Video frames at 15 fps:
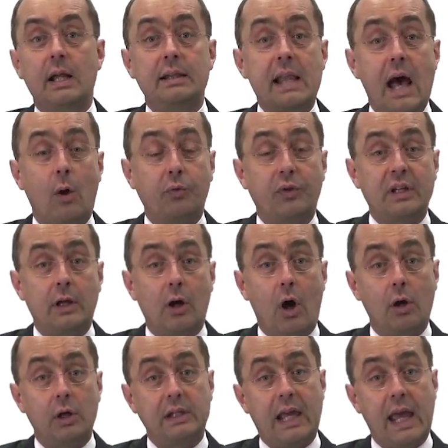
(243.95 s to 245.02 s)
Now the
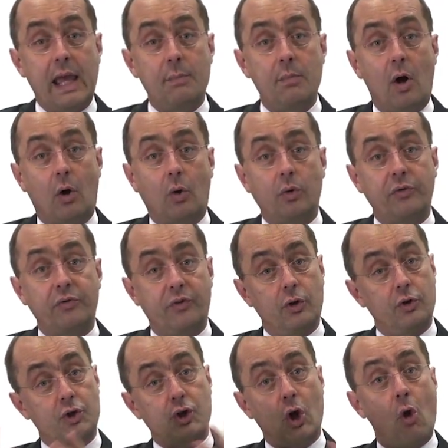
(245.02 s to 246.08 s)
game host, the
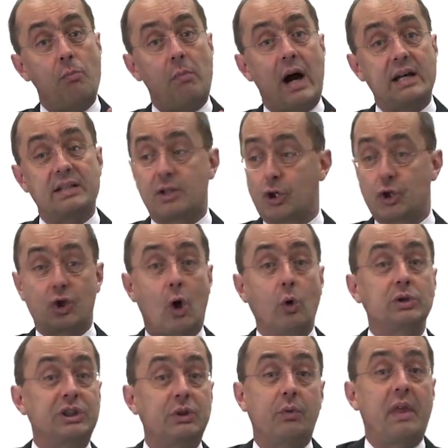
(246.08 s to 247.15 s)
showmaster,
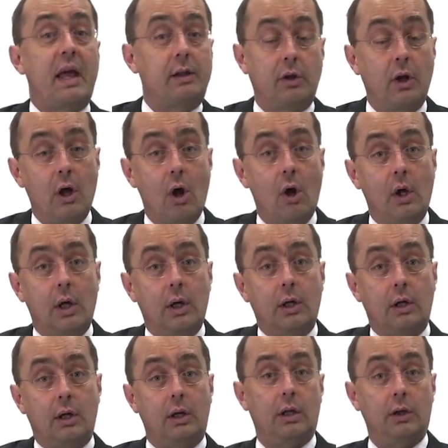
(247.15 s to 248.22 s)
shows you that
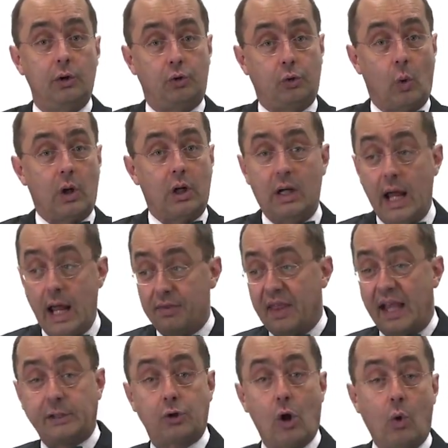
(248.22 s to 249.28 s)
door and
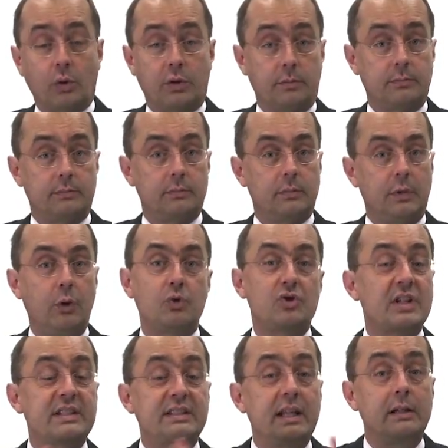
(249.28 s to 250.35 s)
that goat. You
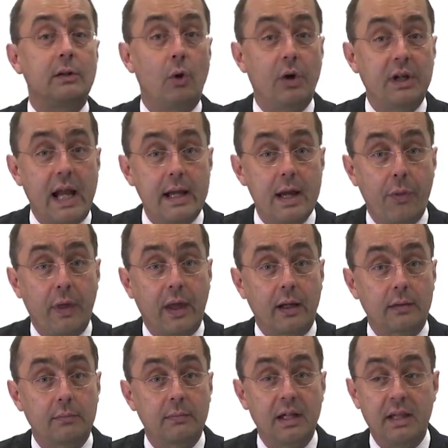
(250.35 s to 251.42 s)
just didn't learn
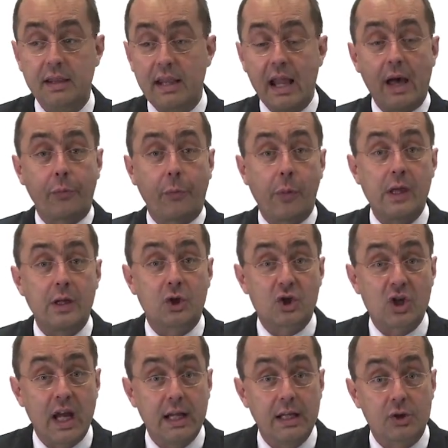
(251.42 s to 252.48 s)
anything. Nothing
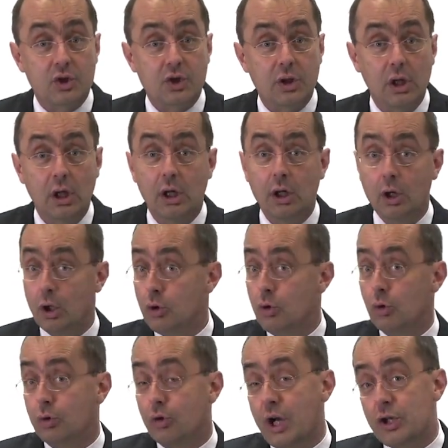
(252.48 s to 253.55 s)
changed.
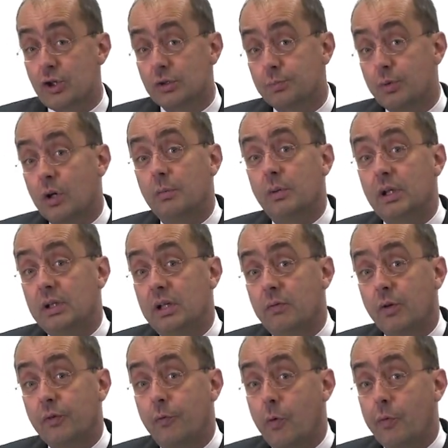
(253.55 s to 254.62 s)
Your original probability
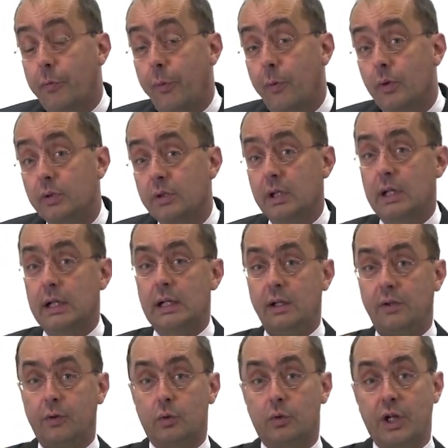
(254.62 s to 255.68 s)
was 1/3.
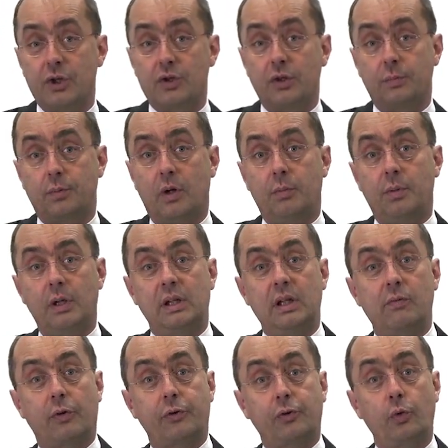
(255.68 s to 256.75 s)
The original
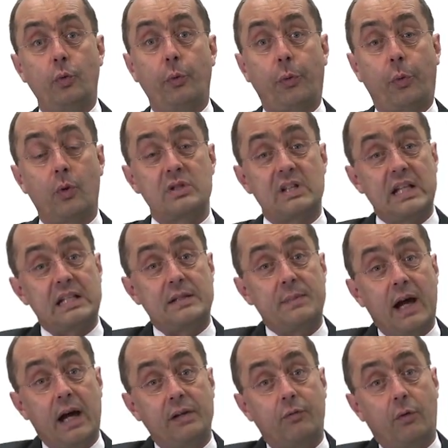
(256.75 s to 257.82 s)
probability was 2/3 that it's
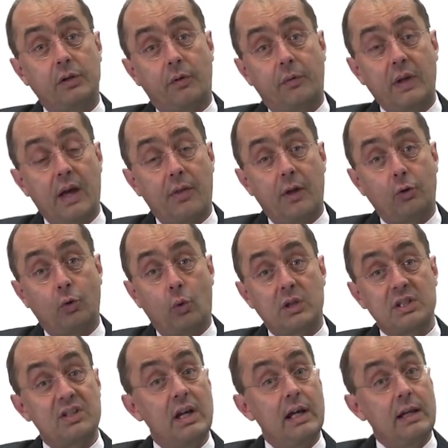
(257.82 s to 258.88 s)
behind one of the other
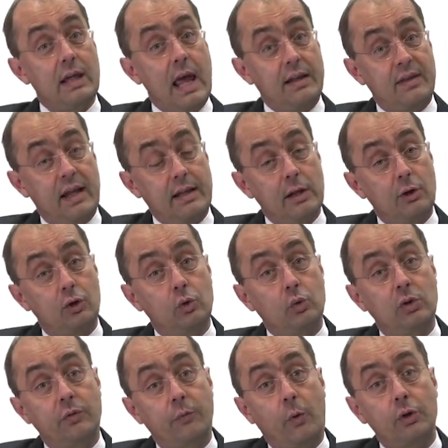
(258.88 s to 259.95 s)
doors, and that
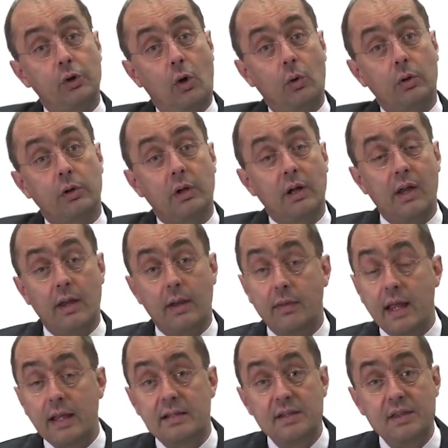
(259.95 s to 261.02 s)
included one goat.
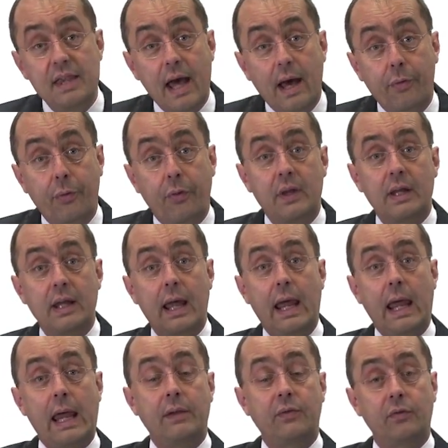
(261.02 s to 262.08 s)
Nothing
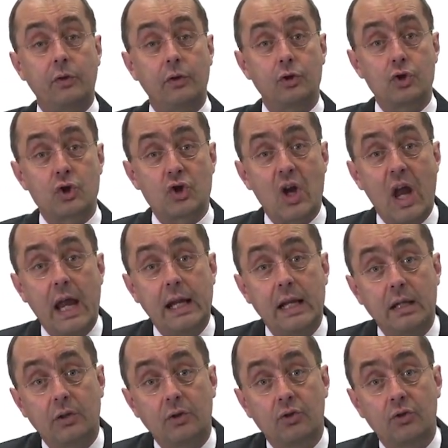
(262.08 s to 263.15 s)
has
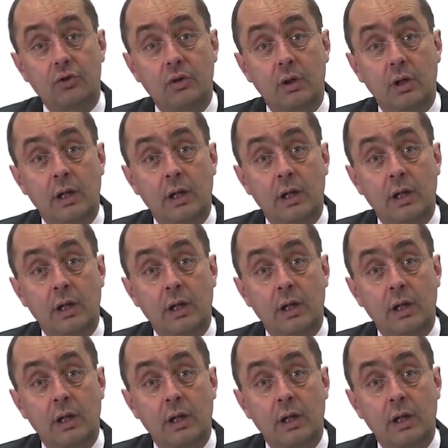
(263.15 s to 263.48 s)
changed.